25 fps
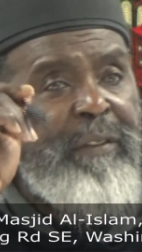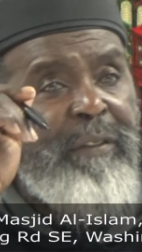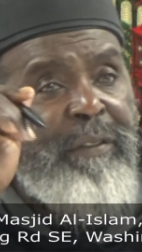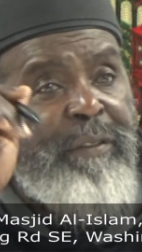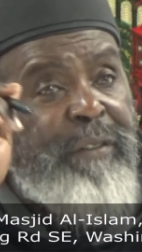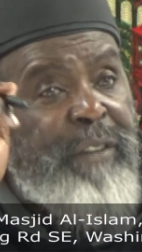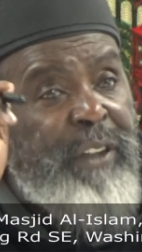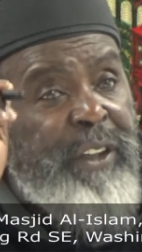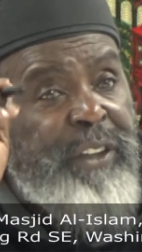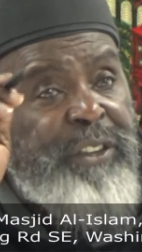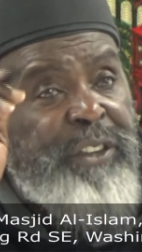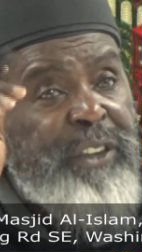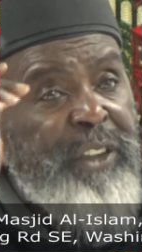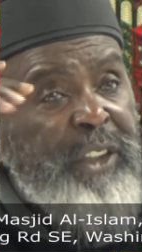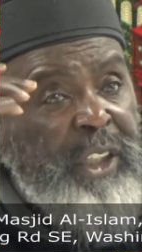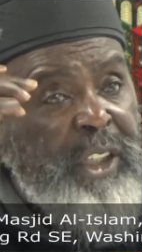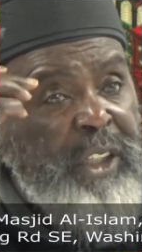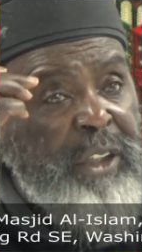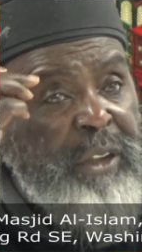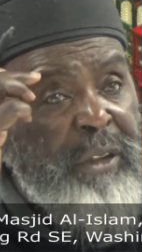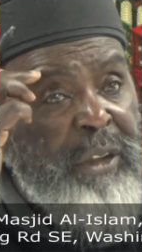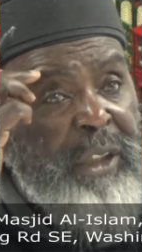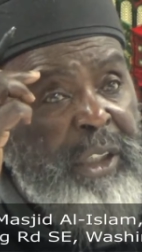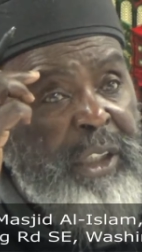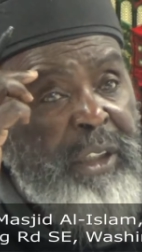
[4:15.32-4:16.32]

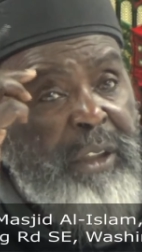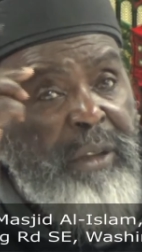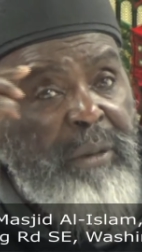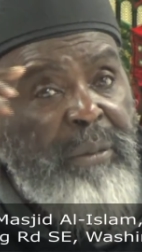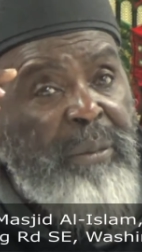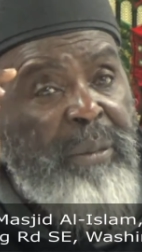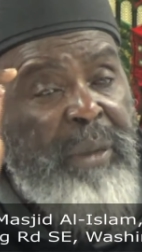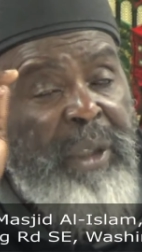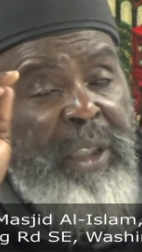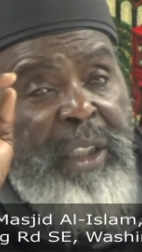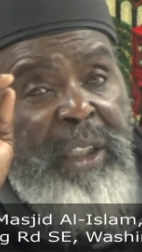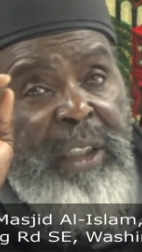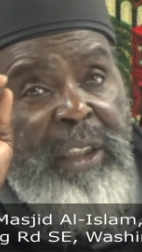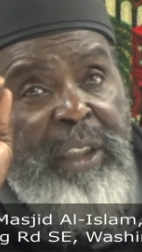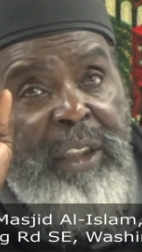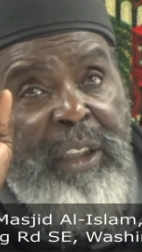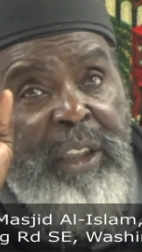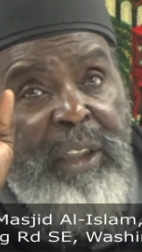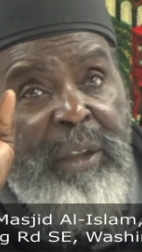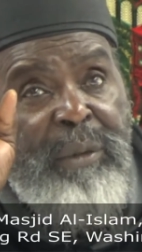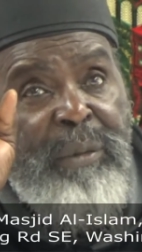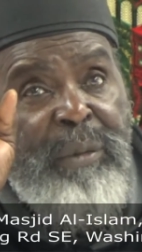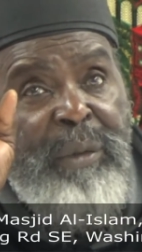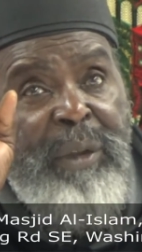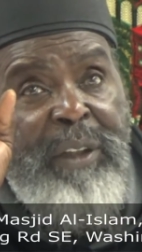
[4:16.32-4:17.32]
Visioneering means
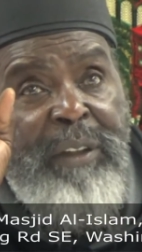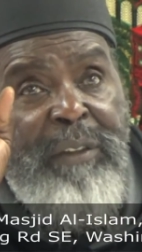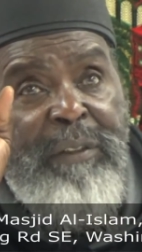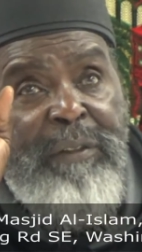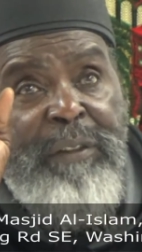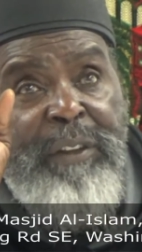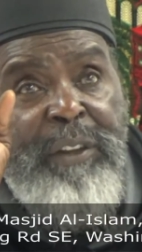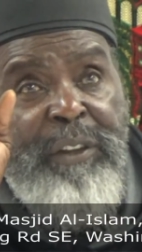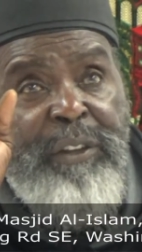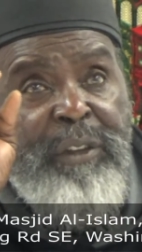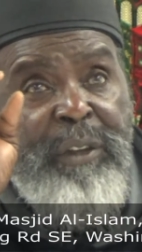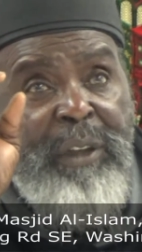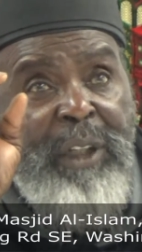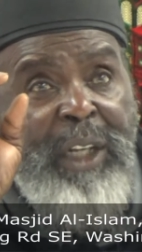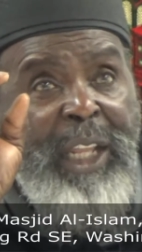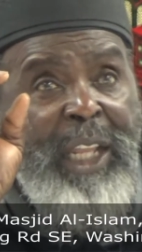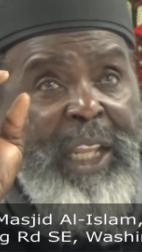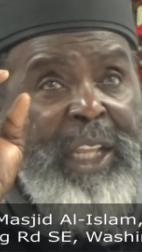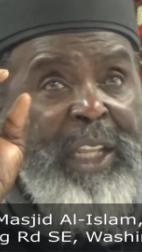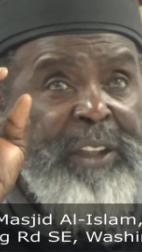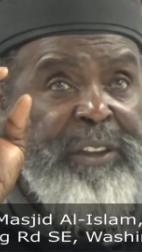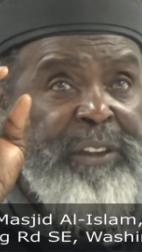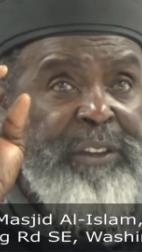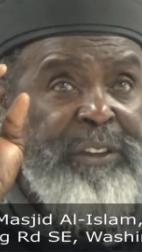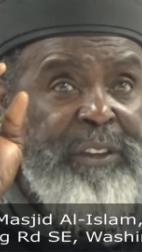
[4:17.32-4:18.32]
that we
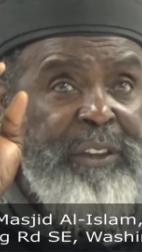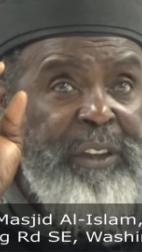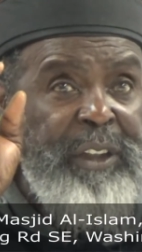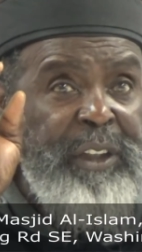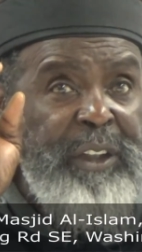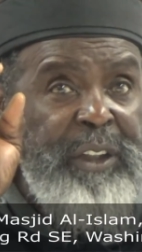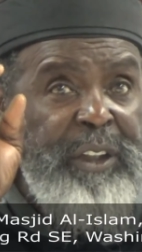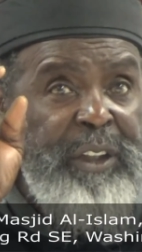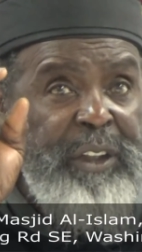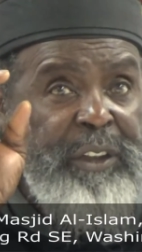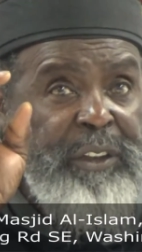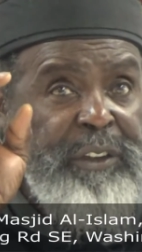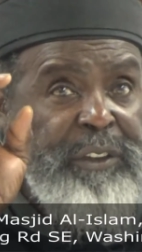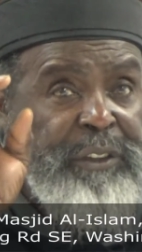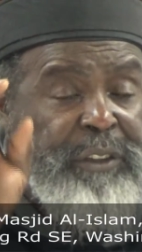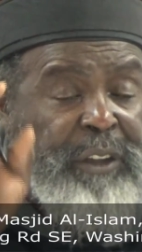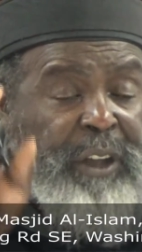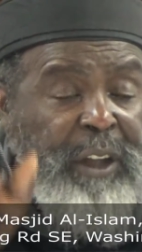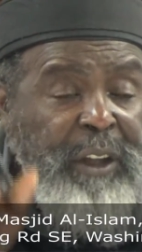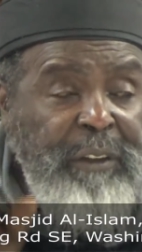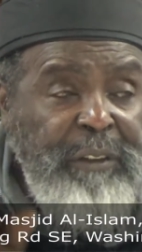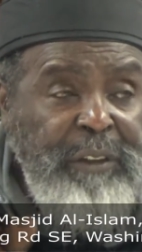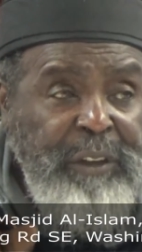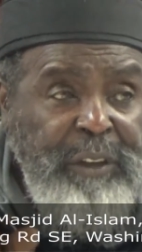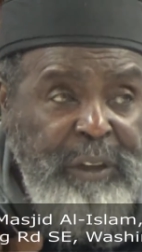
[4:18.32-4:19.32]
visualize
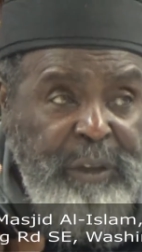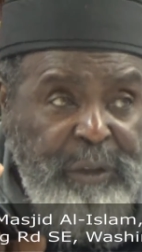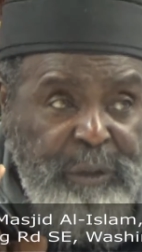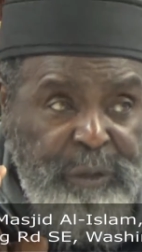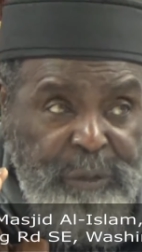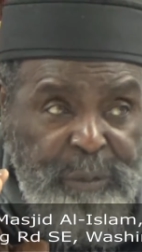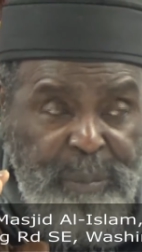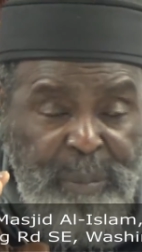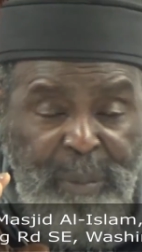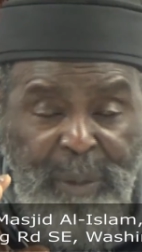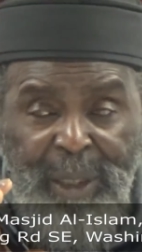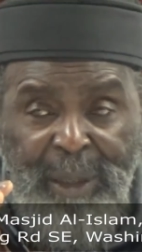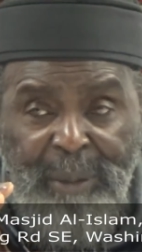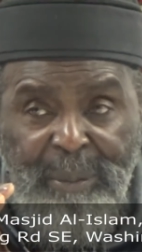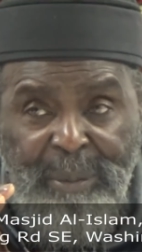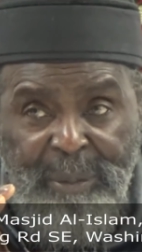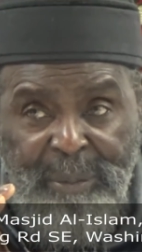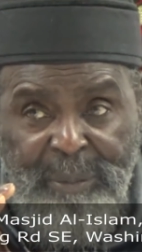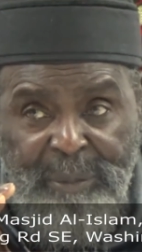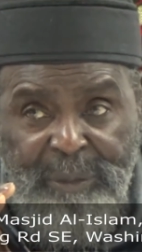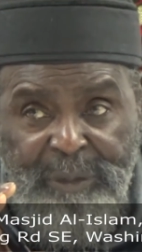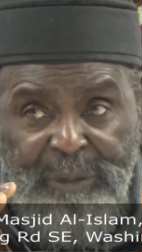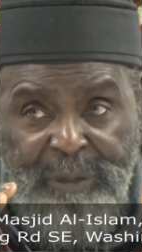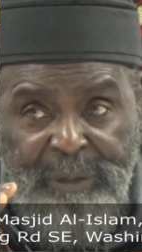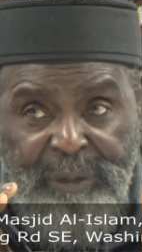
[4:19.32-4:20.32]
solving those problems.